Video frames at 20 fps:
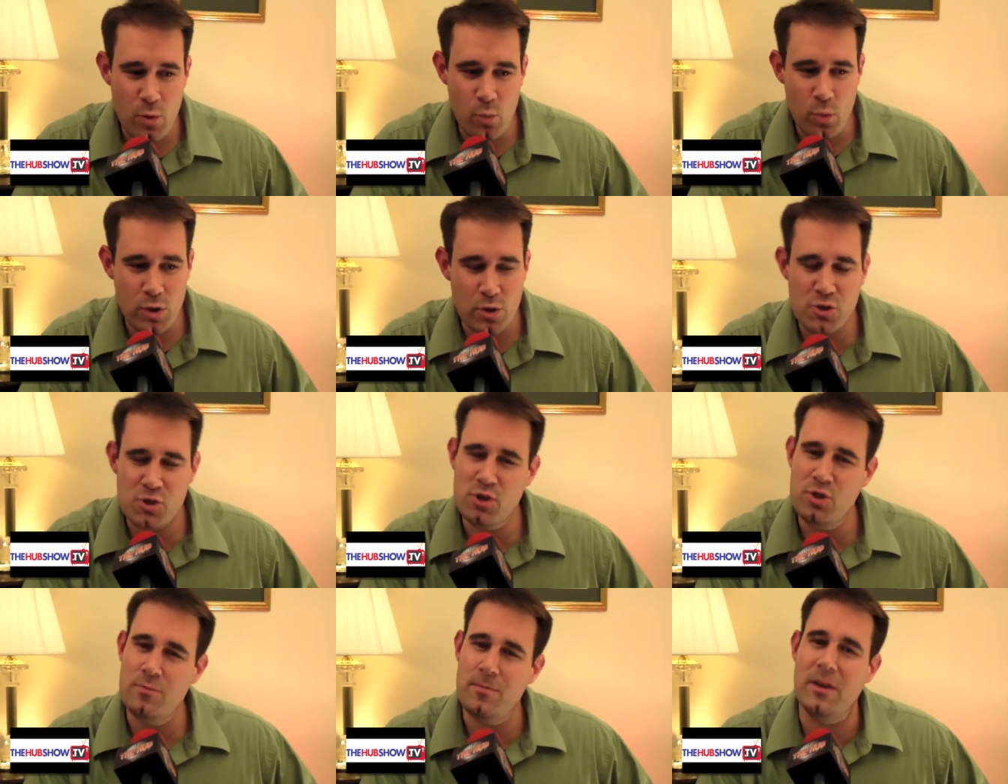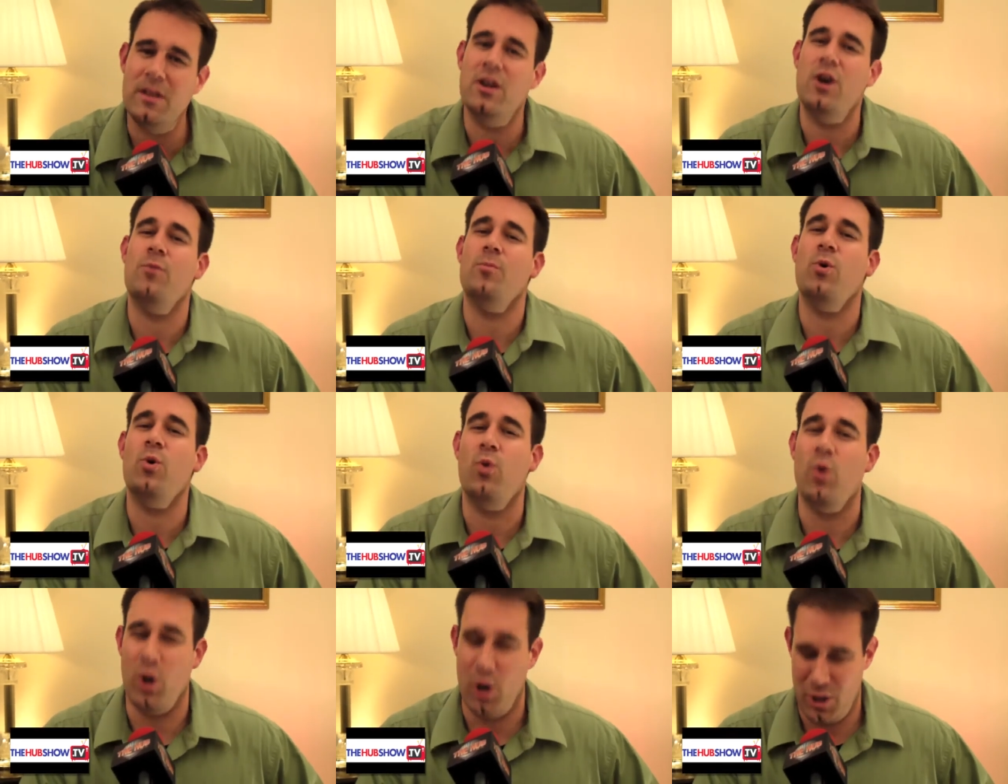will soon be no
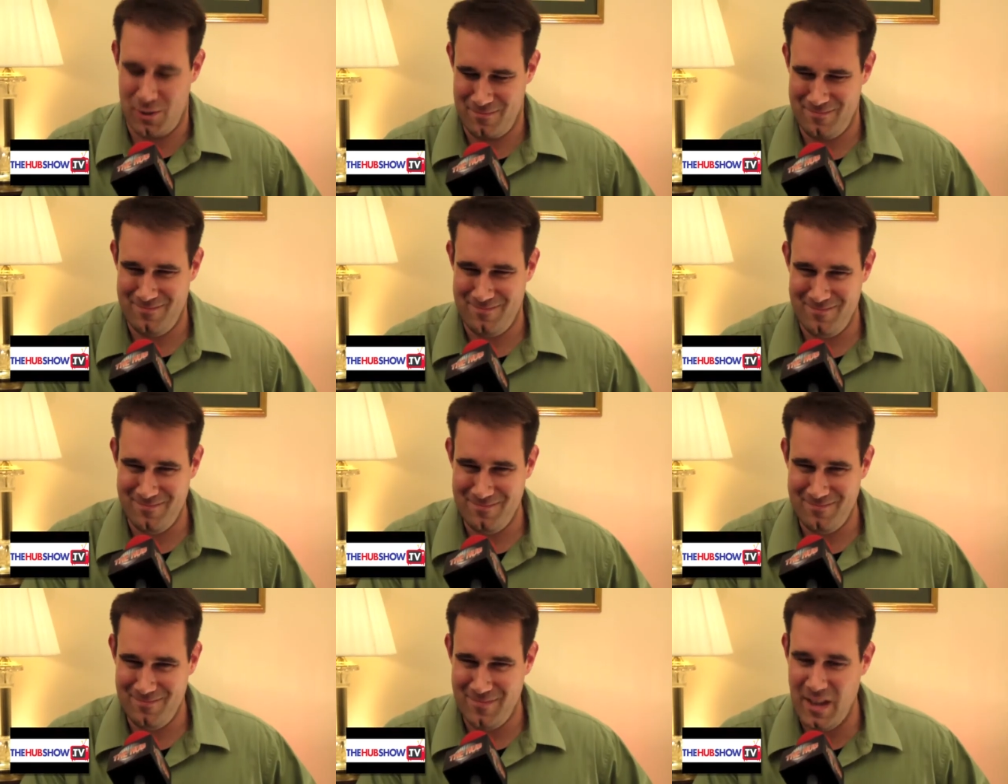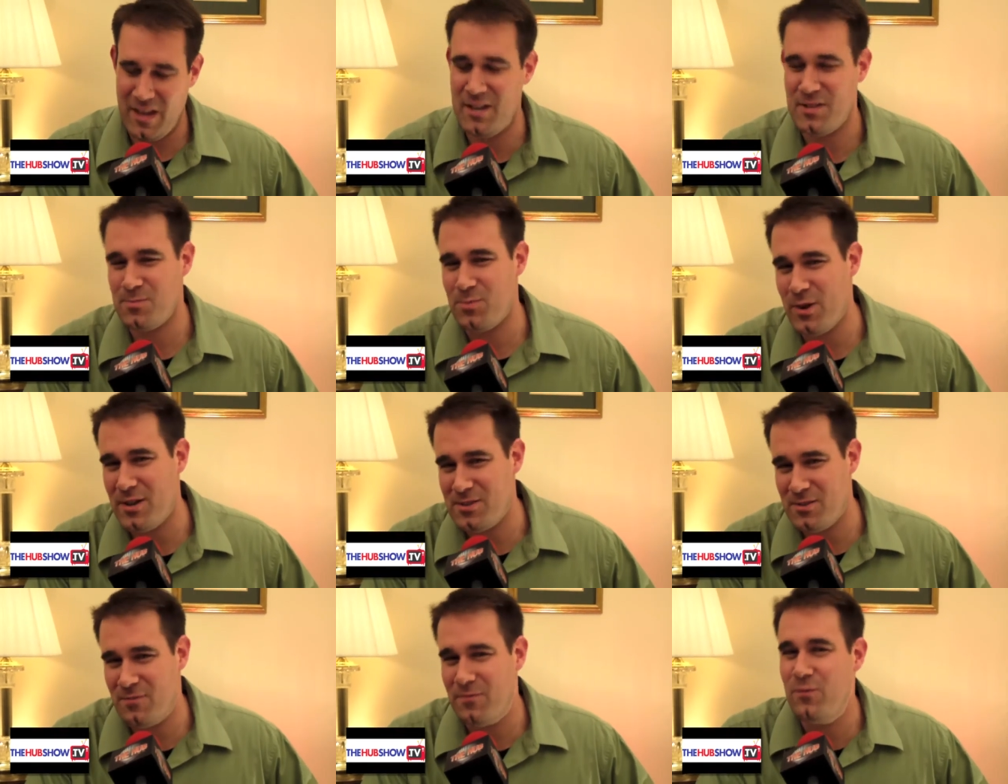more in its
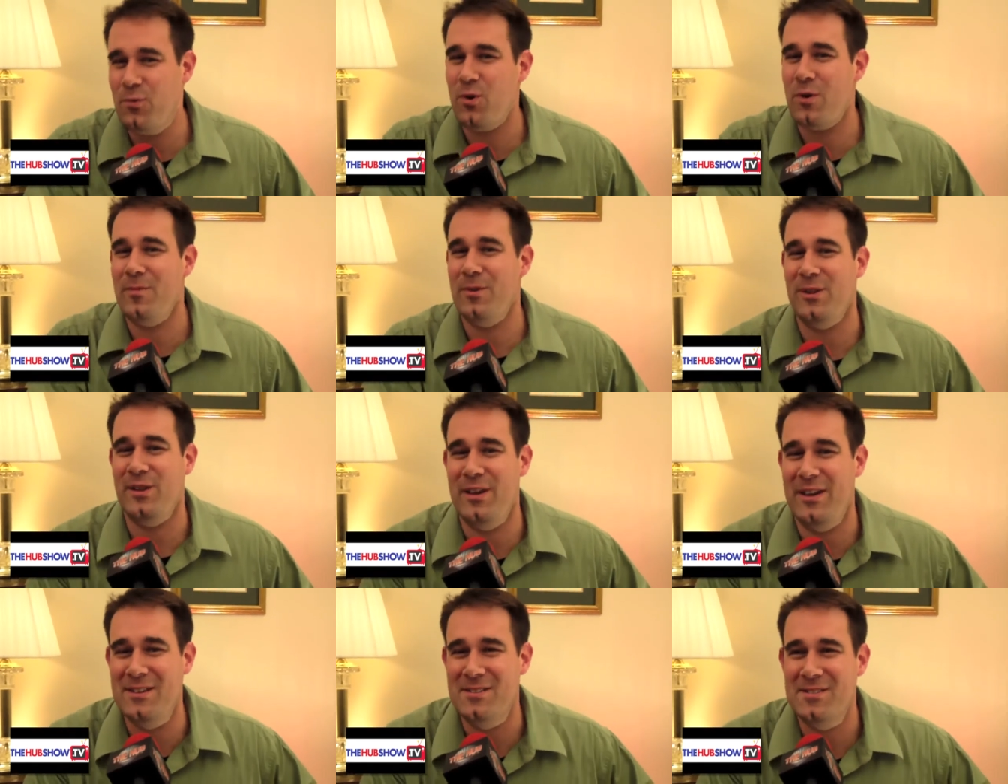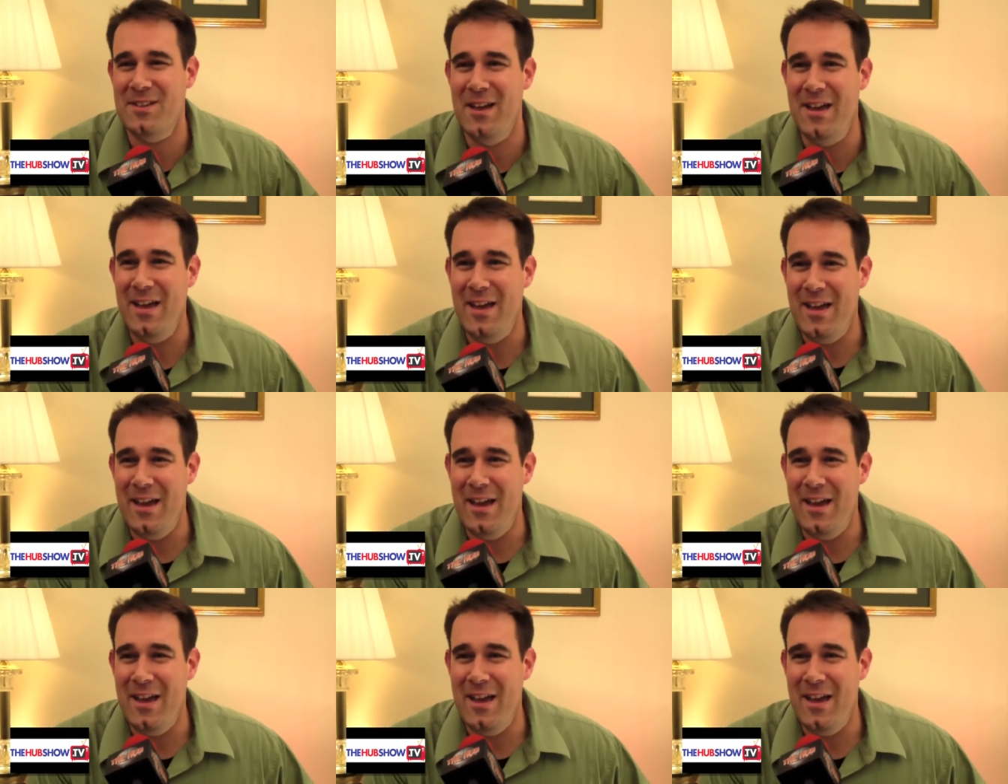present form, at least